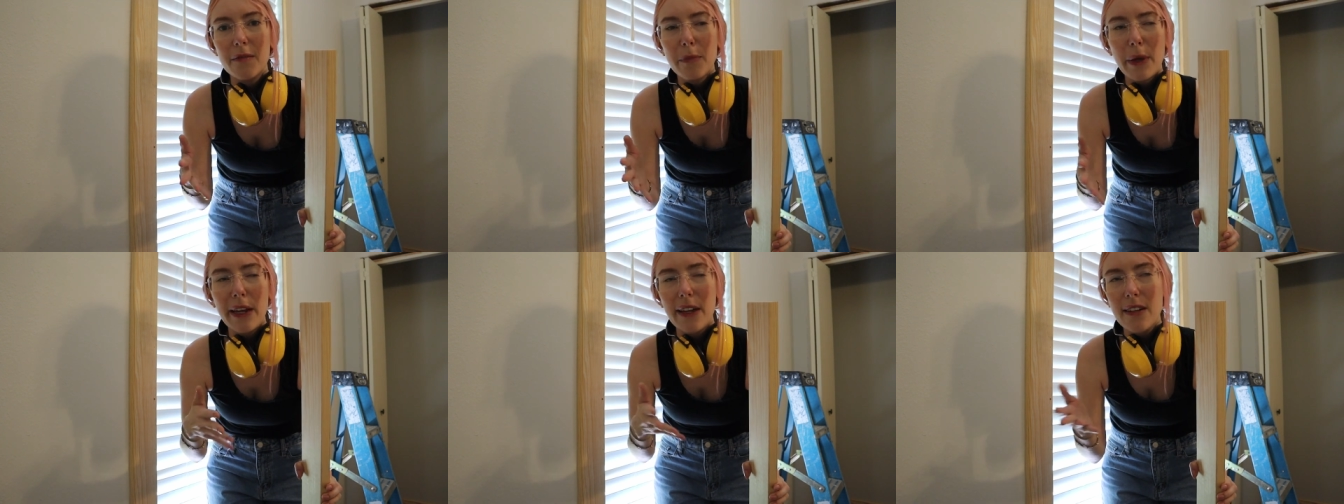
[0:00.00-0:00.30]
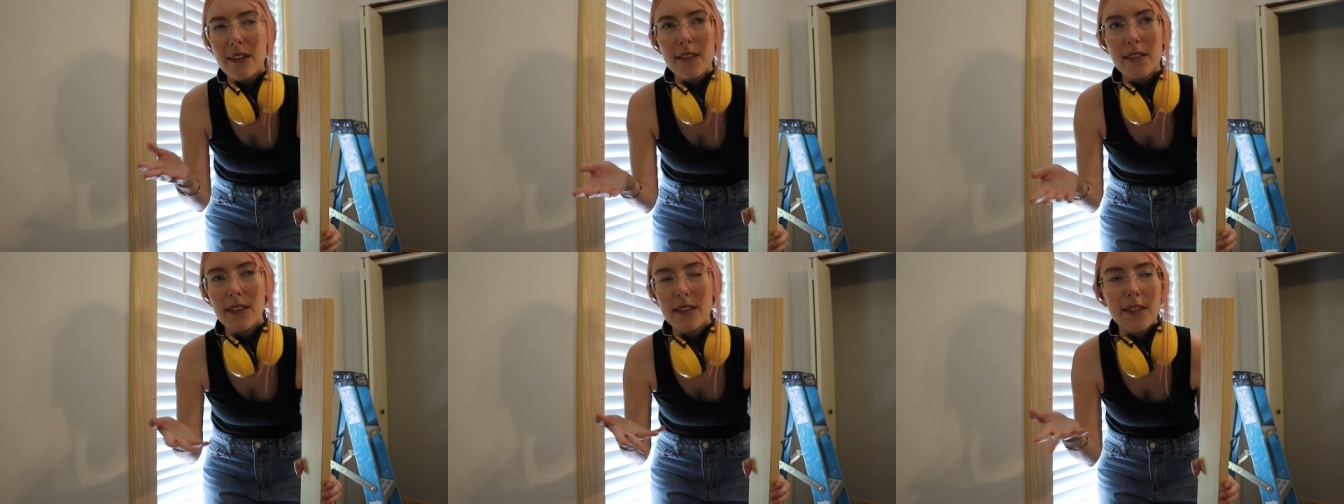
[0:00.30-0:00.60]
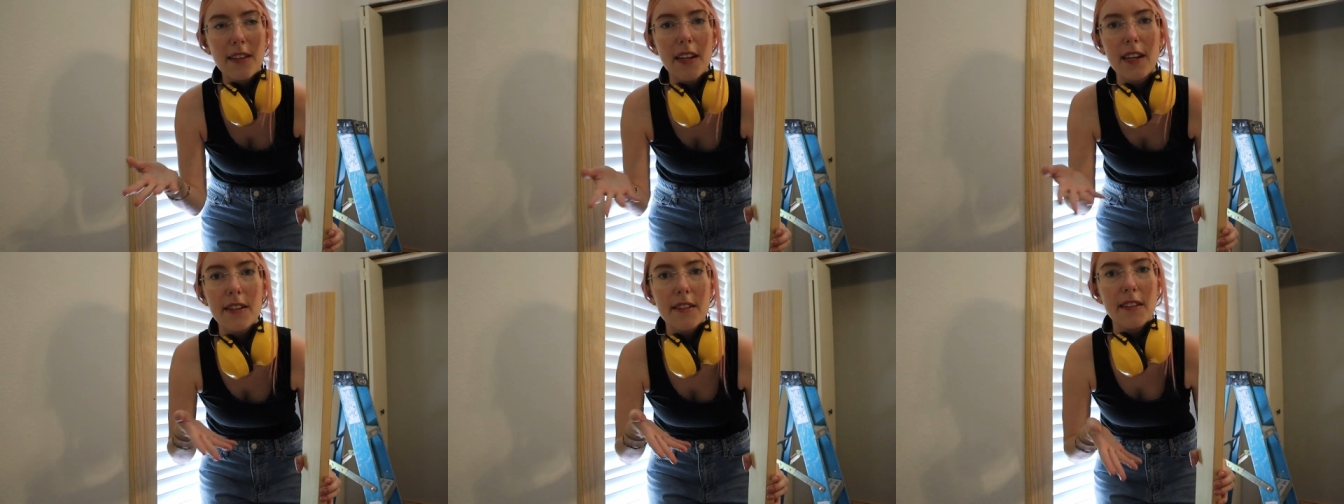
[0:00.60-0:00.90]
Paint
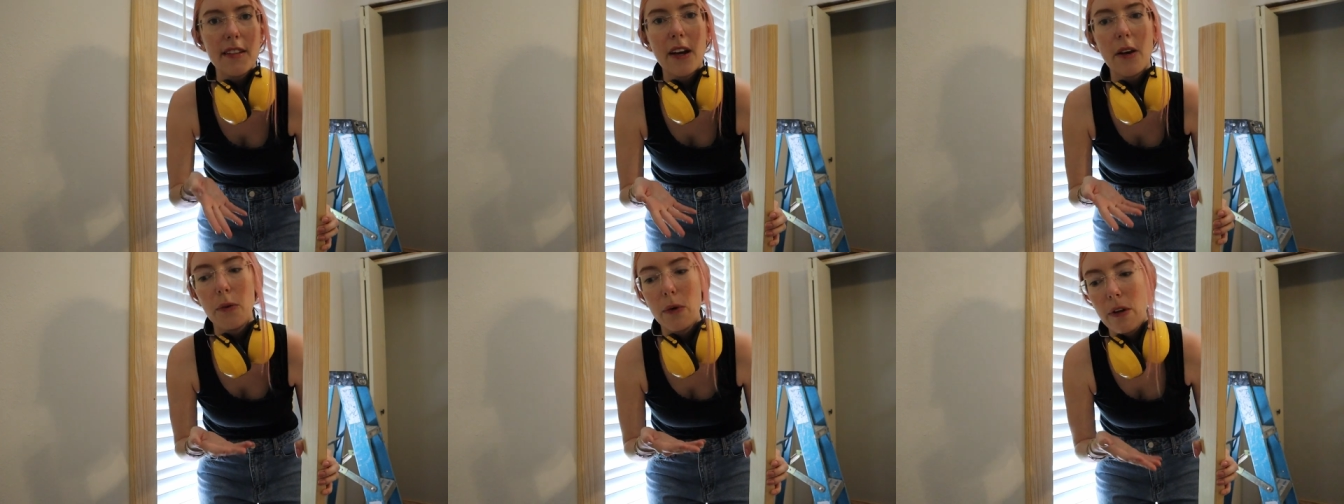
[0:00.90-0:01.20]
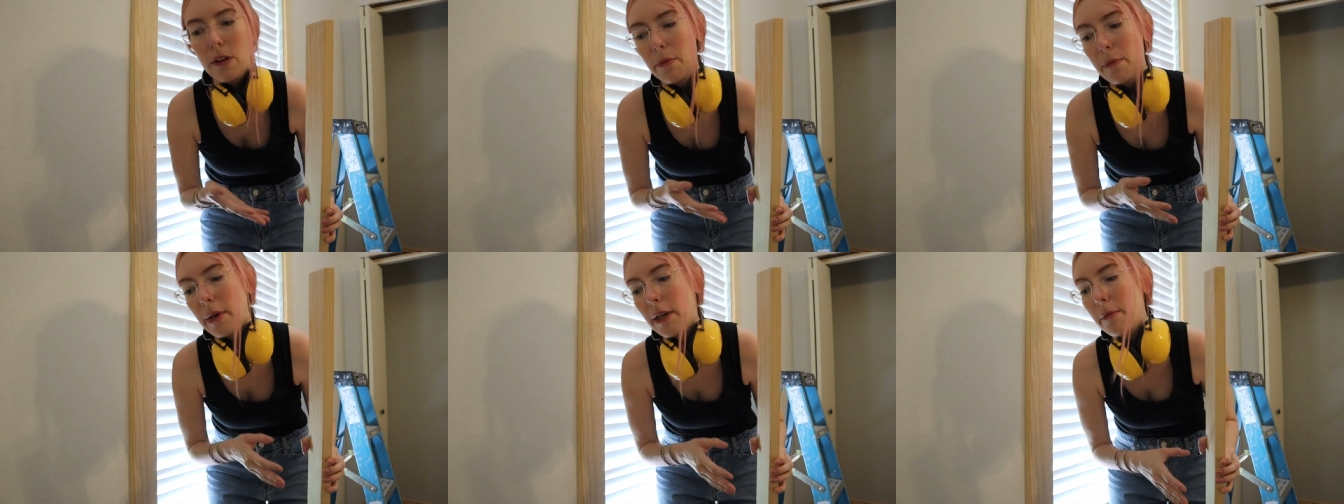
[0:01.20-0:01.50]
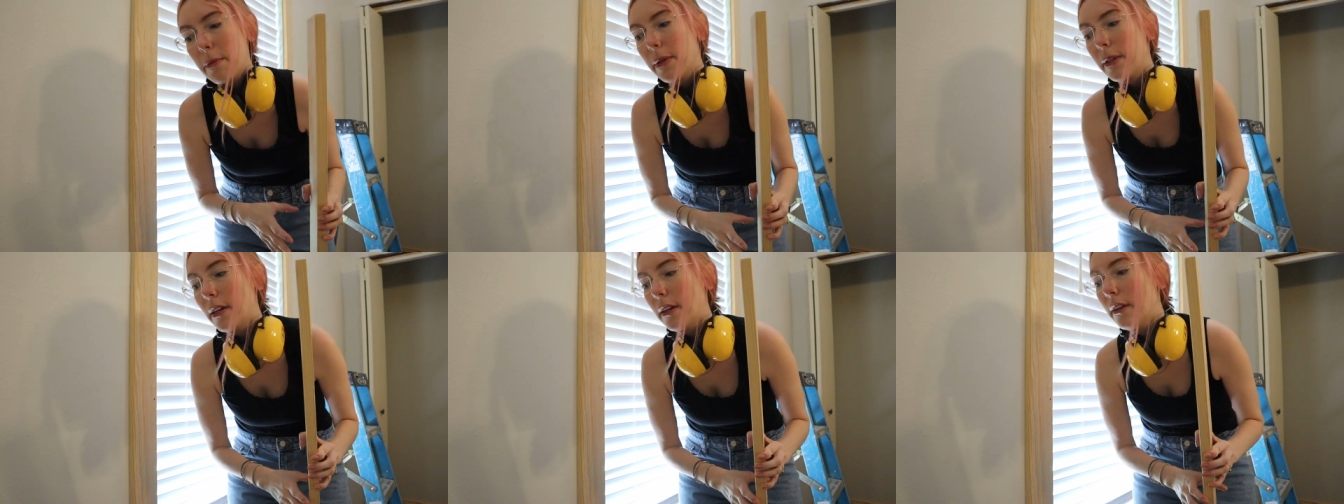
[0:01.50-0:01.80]
doesn't take to that well in my
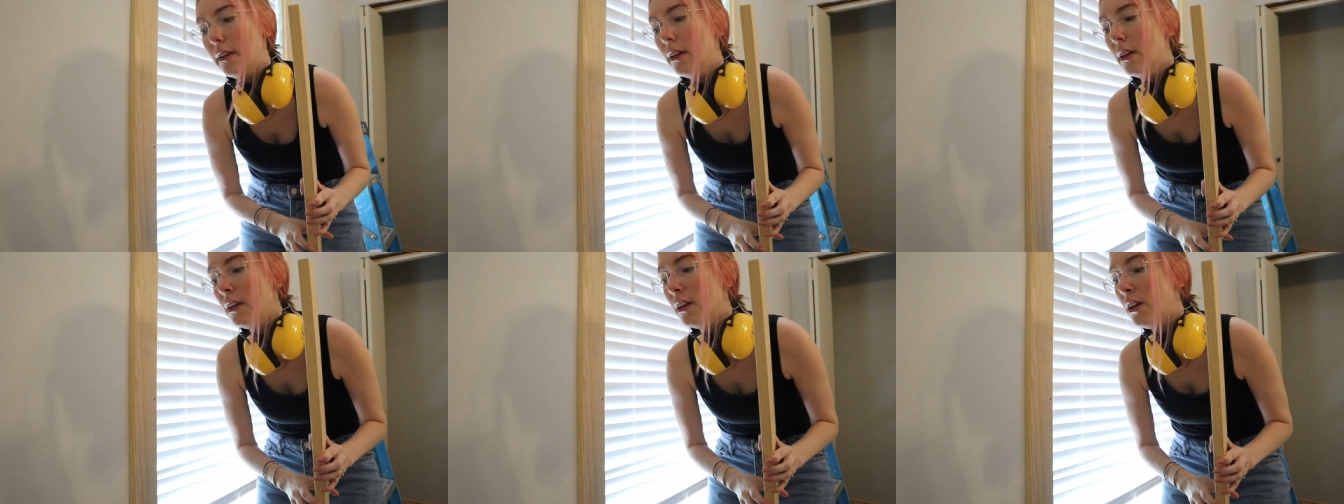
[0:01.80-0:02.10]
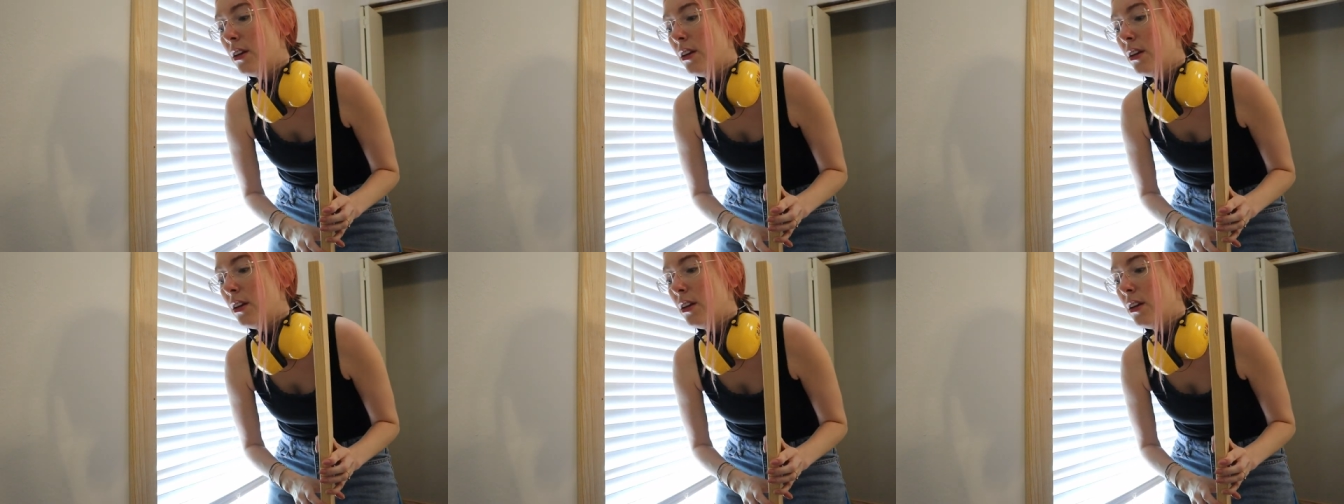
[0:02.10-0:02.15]
opinion.